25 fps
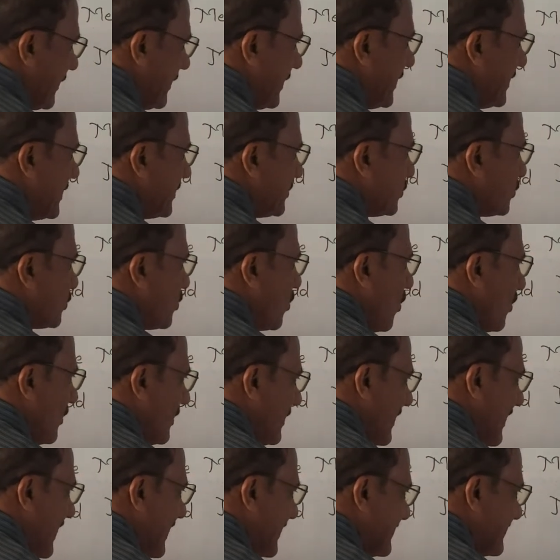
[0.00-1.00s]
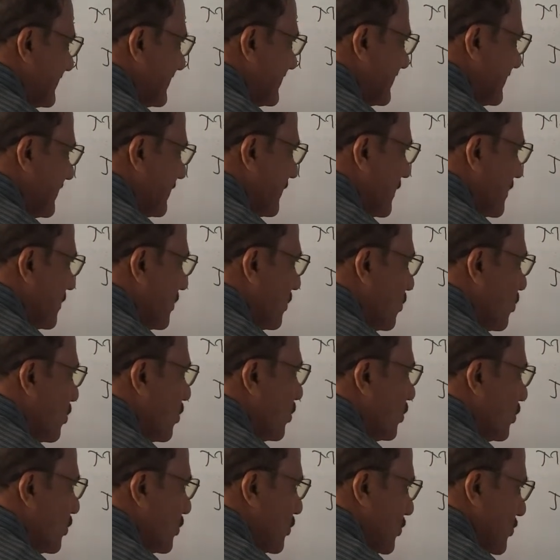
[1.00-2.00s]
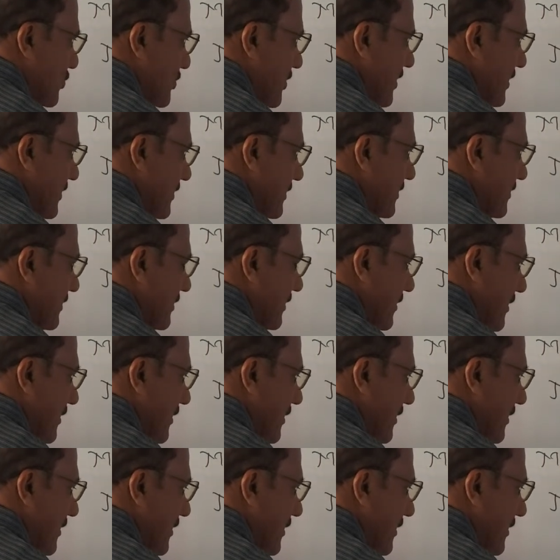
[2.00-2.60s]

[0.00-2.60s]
is called as convolution.